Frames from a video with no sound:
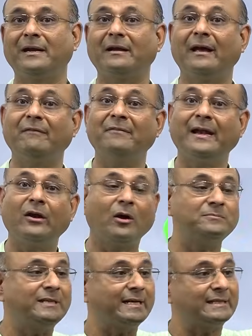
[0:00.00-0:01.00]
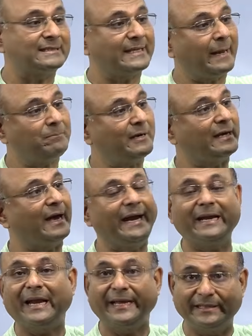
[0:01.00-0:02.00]
But when an object is kept at a
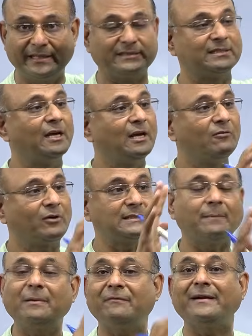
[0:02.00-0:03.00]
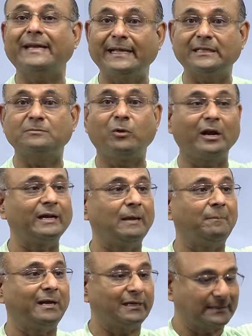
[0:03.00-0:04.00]
height like this, for example, if I take this ball and
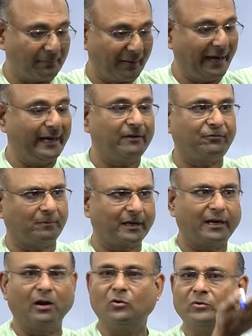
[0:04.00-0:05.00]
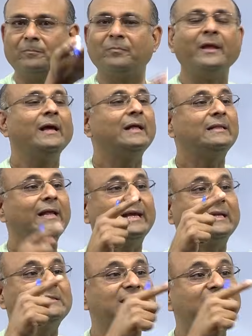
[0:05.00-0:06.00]
keep it at some height from the ground, then I
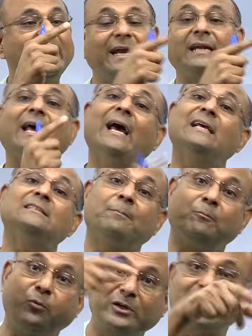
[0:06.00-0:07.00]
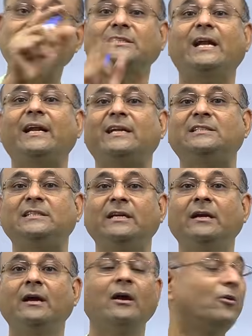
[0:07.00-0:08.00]
can say it has a potential energy